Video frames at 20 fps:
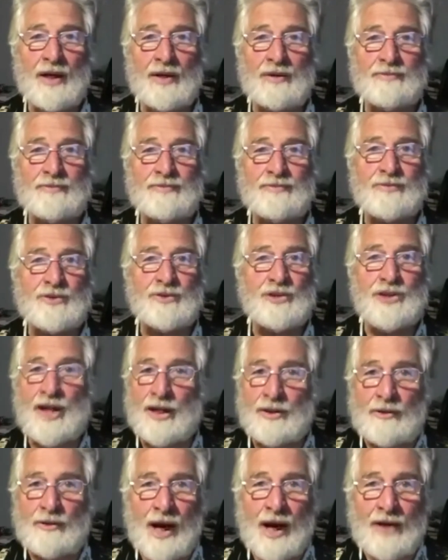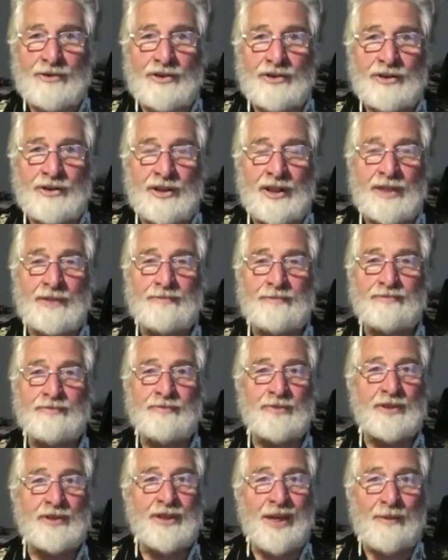generosity,
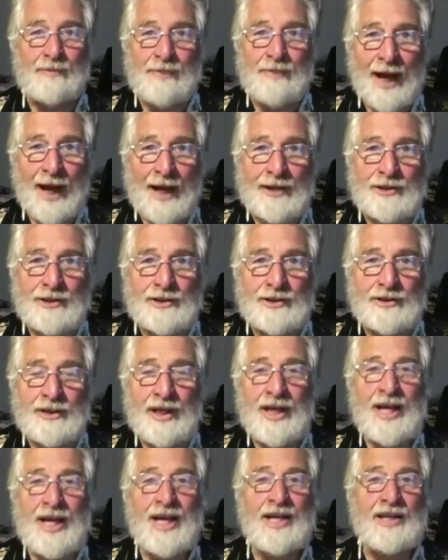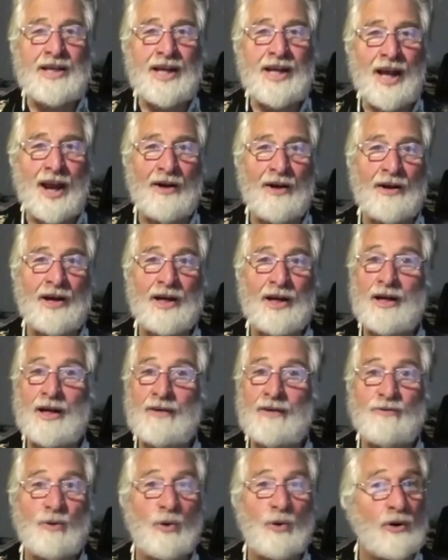compassion, caring
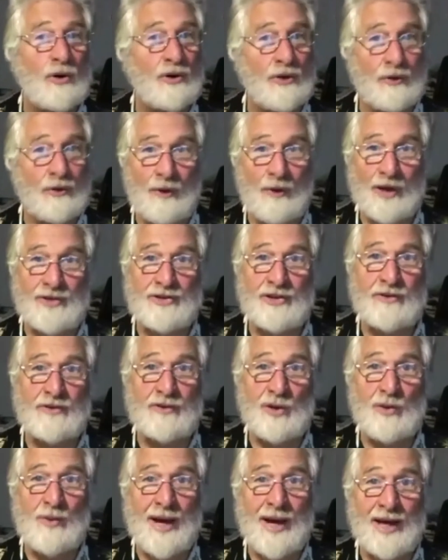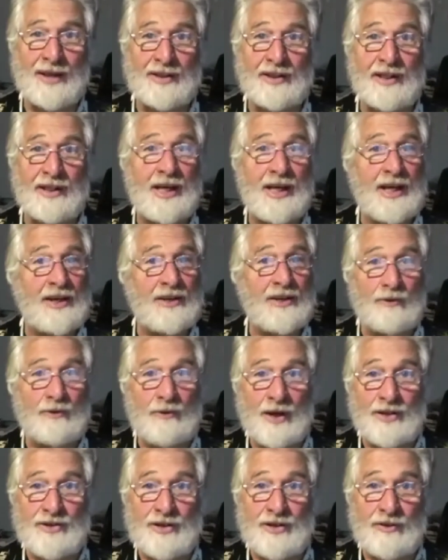for the rest of humanity, the
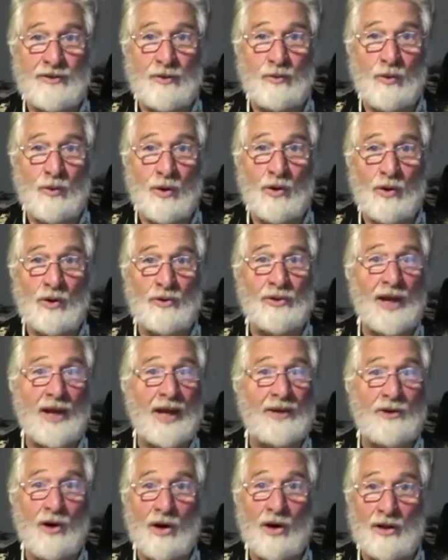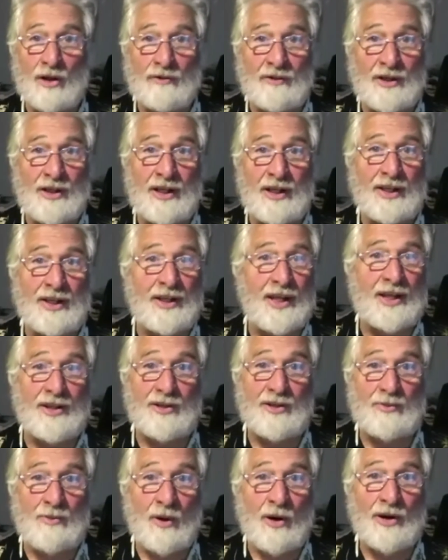rest of the world, and all of it that is
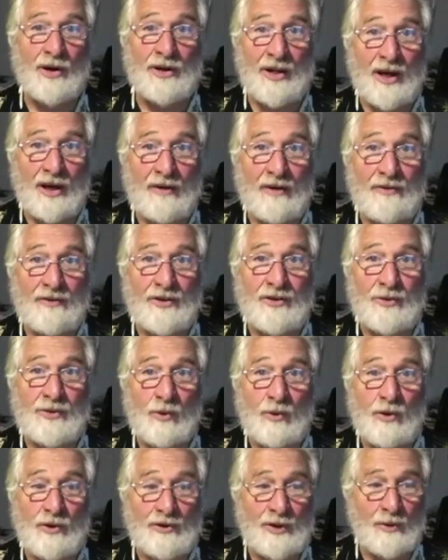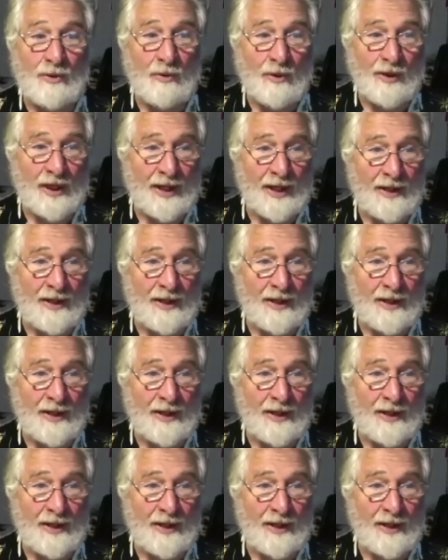part of this world that we're in.